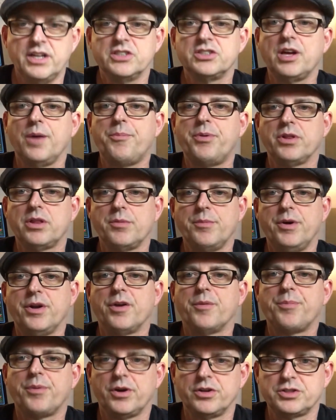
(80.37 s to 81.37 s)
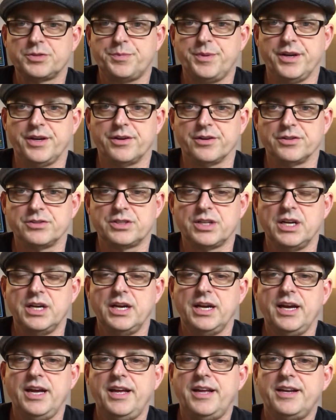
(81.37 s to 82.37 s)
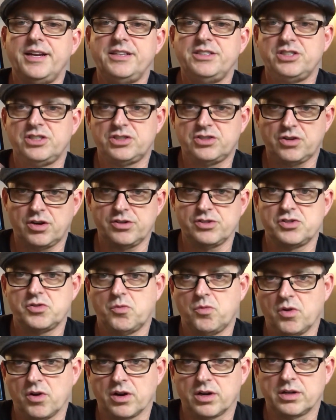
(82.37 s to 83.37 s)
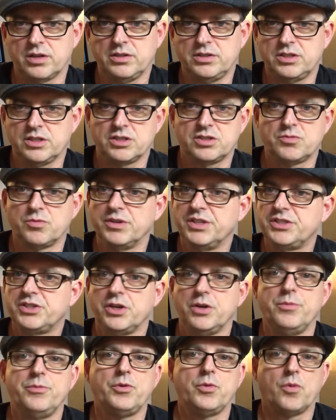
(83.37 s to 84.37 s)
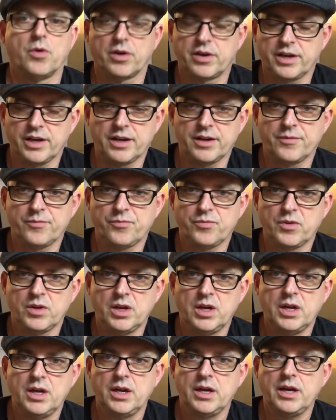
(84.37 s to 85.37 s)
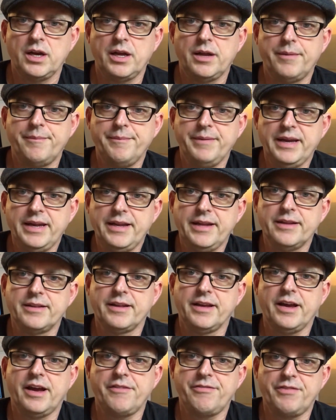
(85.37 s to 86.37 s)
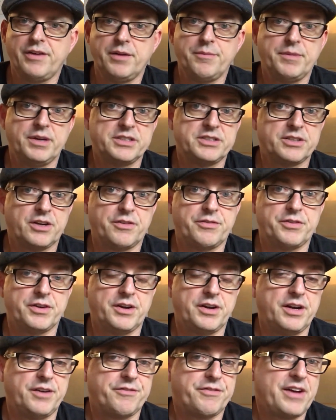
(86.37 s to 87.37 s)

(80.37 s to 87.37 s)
So I put them under both speakers, and I just started to work. Just resumed working. And immediately I found myself